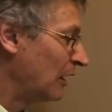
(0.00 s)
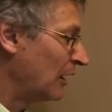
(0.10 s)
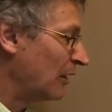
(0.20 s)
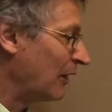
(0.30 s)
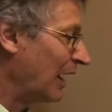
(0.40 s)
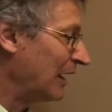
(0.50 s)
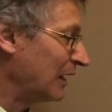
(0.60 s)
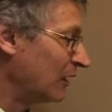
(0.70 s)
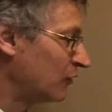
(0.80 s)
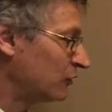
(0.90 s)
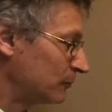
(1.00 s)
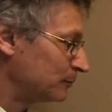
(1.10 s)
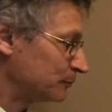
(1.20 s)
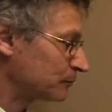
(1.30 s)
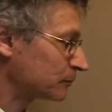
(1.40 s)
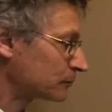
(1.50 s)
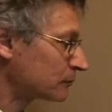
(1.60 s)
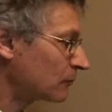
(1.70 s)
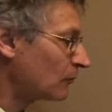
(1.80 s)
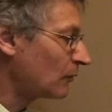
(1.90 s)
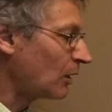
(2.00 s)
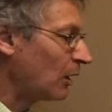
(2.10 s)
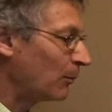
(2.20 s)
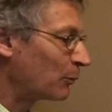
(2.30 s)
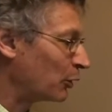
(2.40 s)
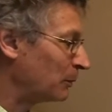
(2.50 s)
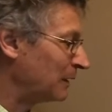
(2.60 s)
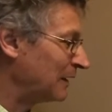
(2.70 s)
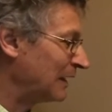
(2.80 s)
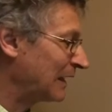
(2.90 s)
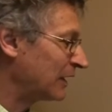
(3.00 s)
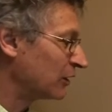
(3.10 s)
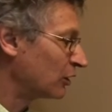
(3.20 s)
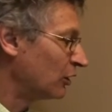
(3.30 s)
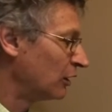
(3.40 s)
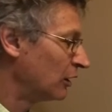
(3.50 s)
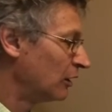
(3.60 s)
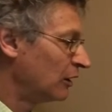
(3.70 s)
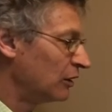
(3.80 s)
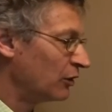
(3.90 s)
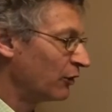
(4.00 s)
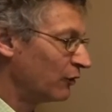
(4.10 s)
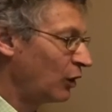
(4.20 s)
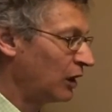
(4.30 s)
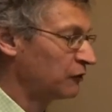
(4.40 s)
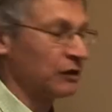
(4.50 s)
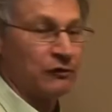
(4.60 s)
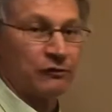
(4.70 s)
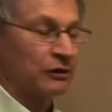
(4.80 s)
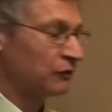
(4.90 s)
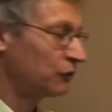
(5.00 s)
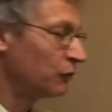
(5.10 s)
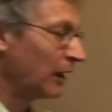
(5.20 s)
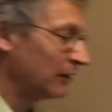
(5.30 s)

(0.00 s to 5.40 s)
that is perpendicular to the velocity. So let's do that.